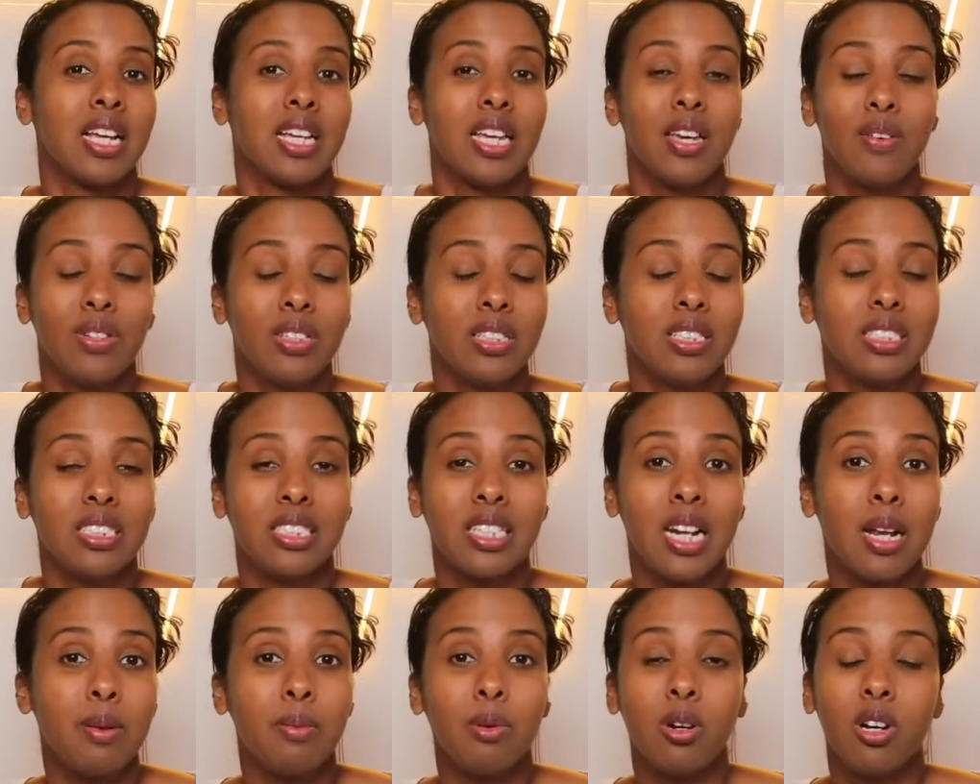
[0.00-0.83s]
given this
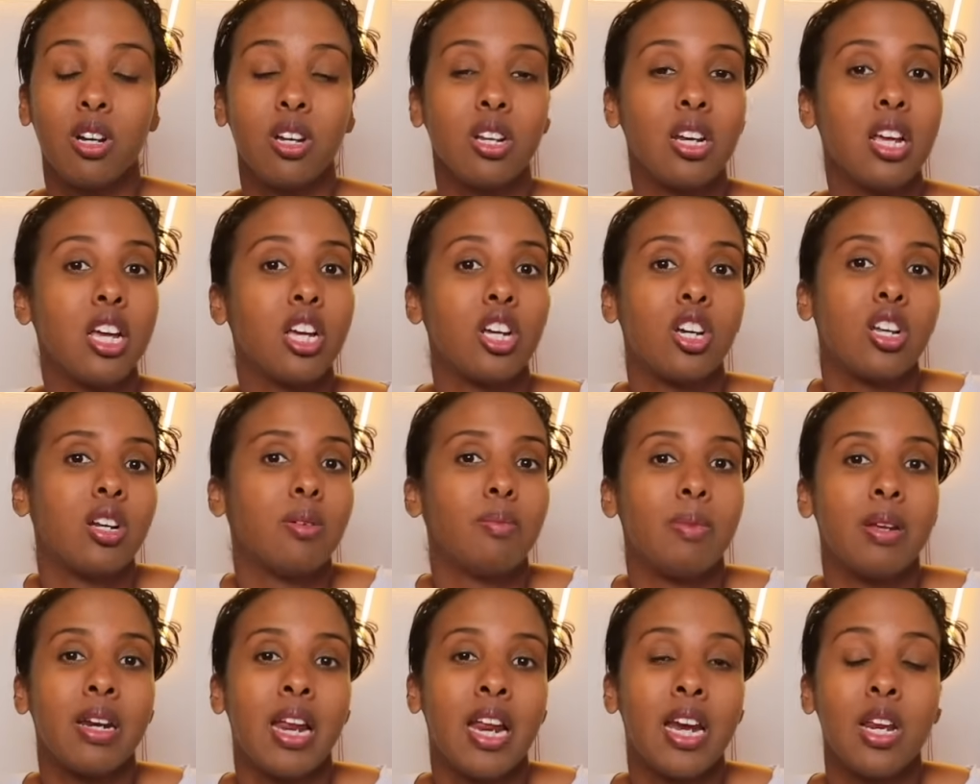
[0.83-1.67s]
neighborhood, it could
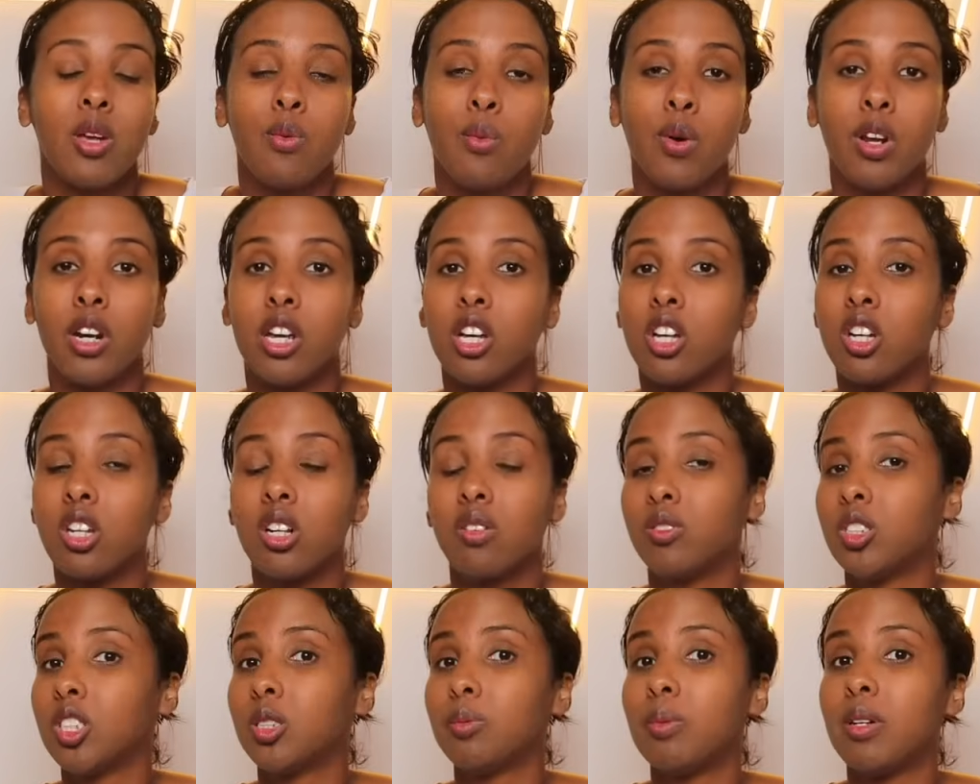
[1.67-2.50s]
have been anyone. It could
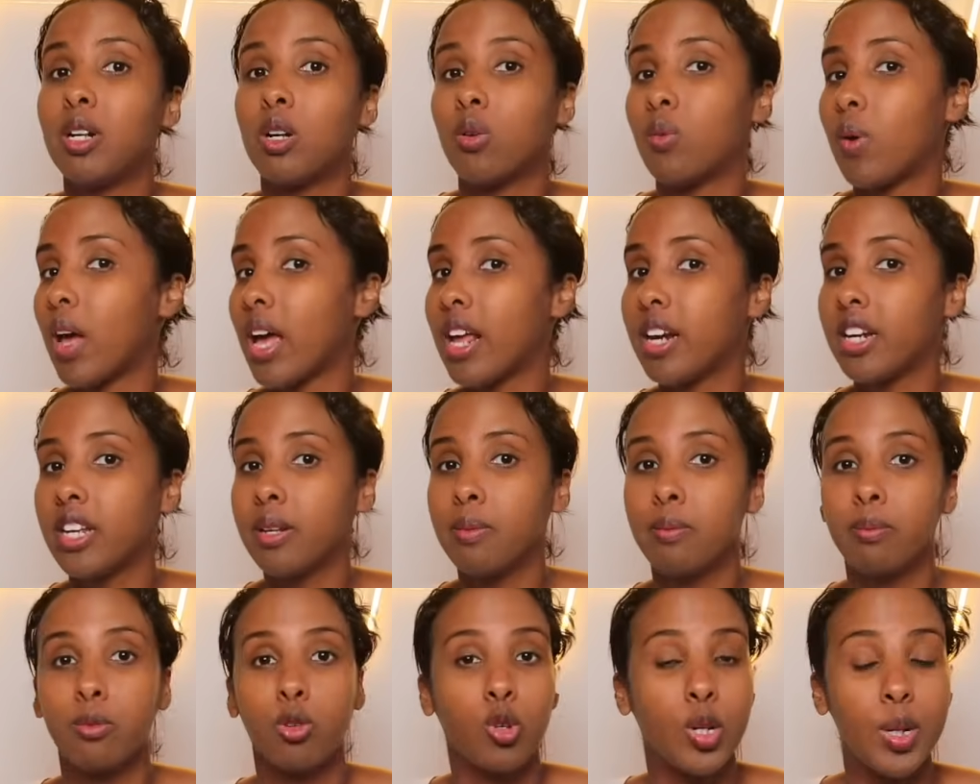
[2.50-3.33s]
have just been a
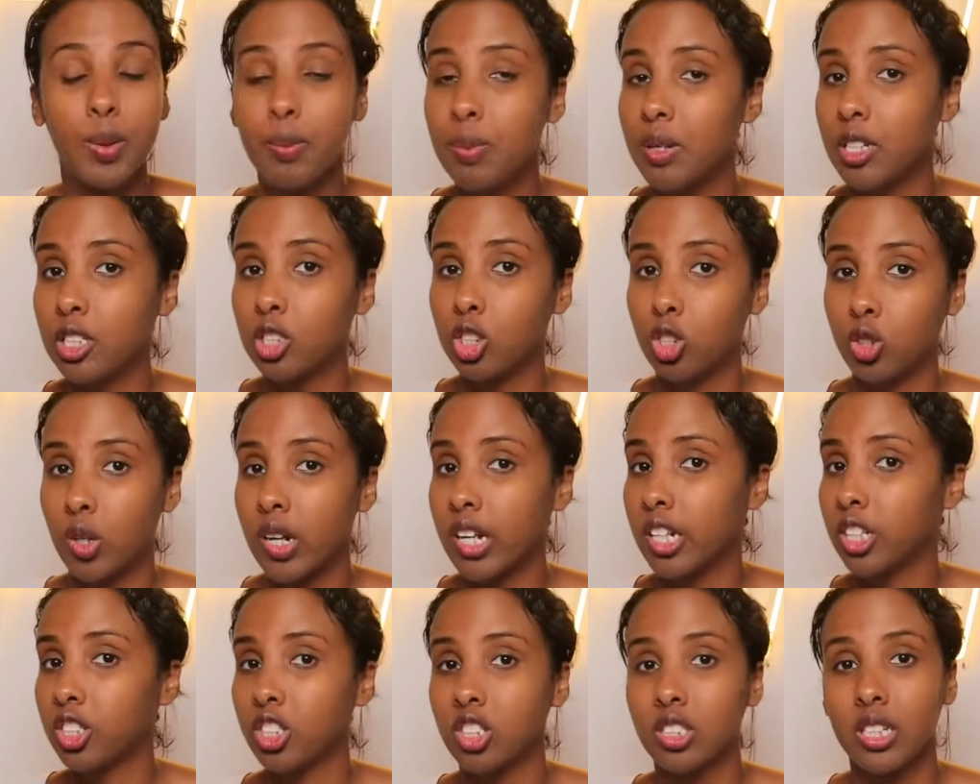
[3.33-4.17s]
random creepy
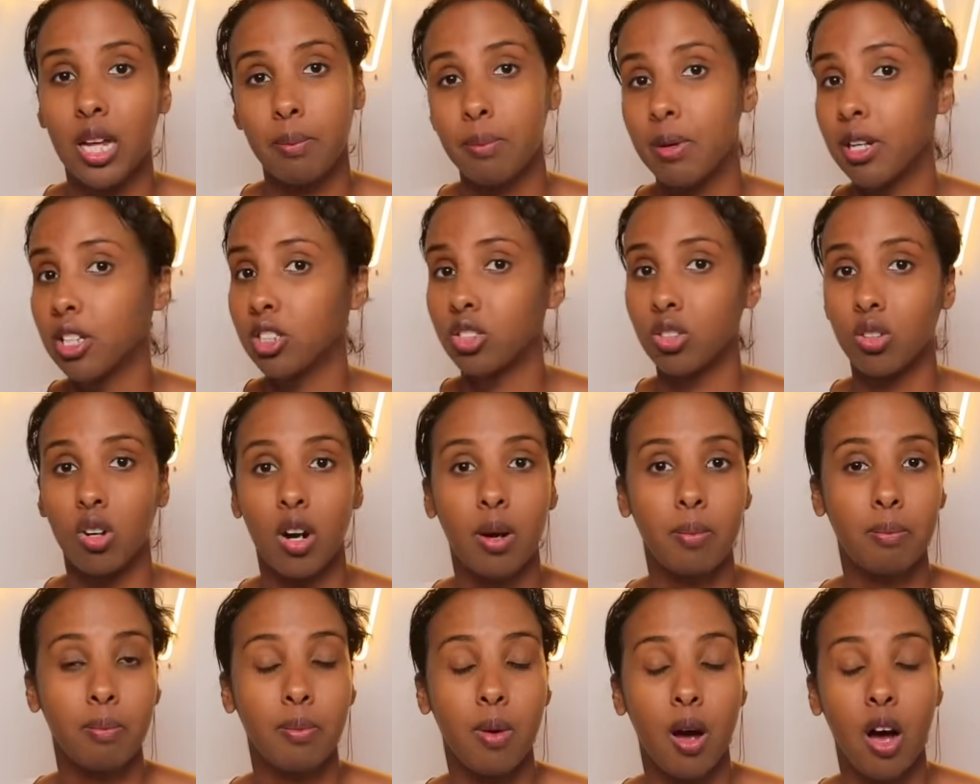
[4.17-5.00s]
stranger that picked her
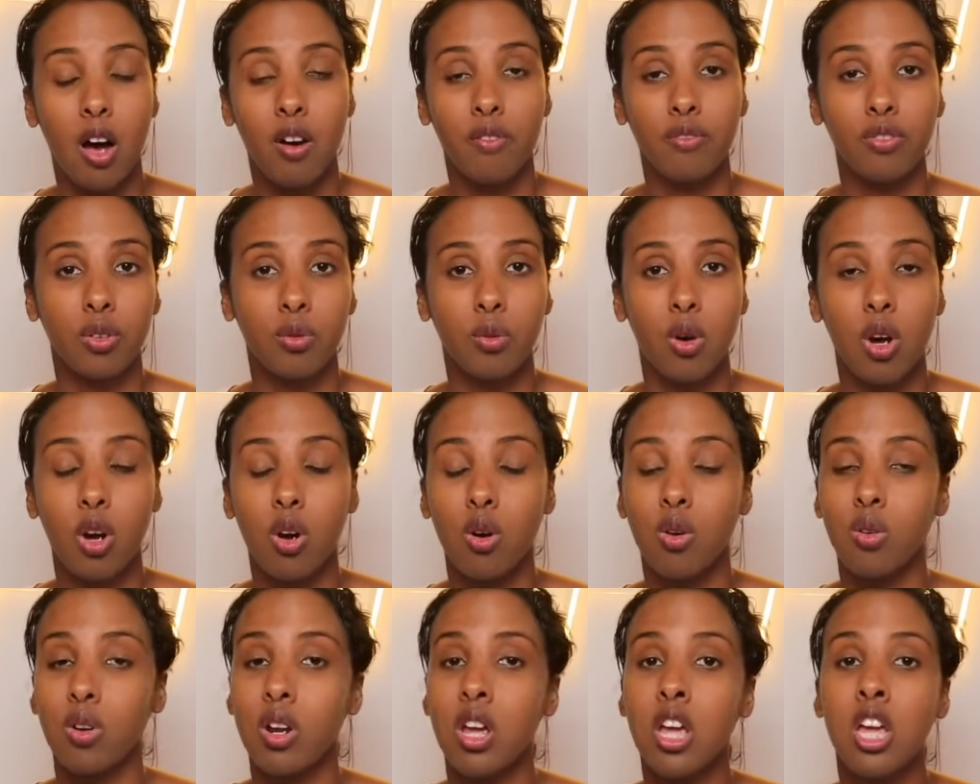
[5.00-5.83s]
up off the
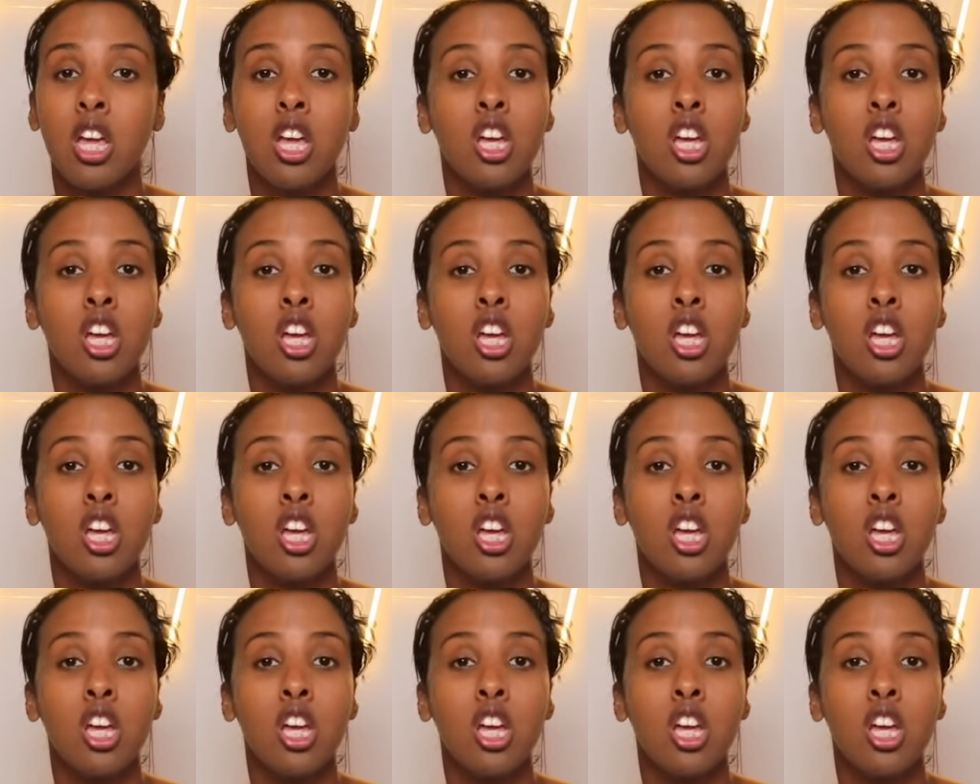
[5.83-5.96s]
road.